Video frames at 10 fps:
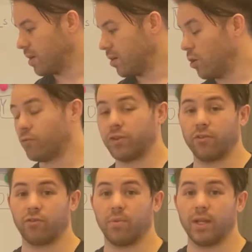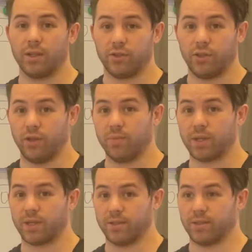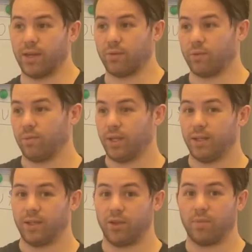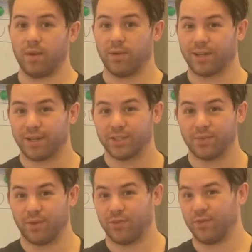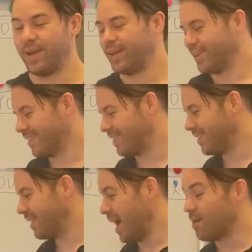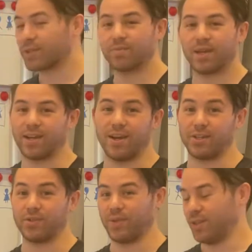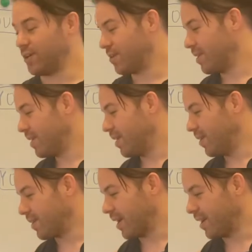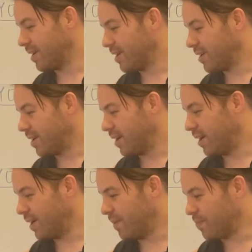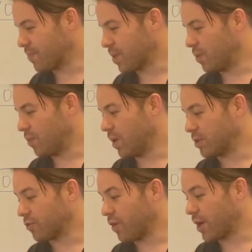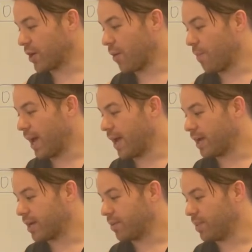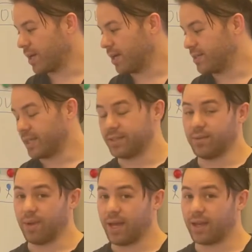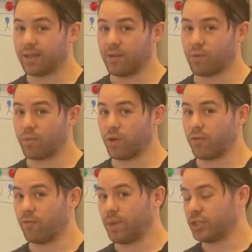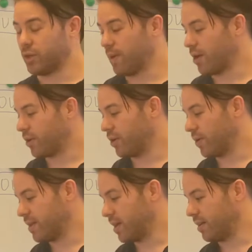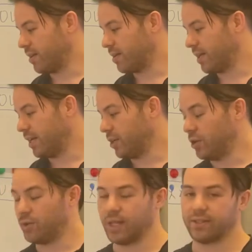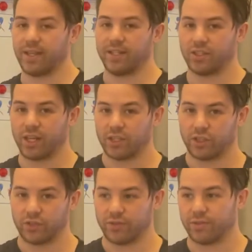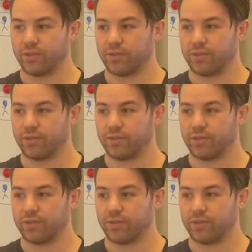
Hopefully for me it's you, because that would mean that you might be a customer for me. I'm just being honest with you, okay? Wells Fargo Bank, because that's the bank, they report information about you, and then EDU, that's the educational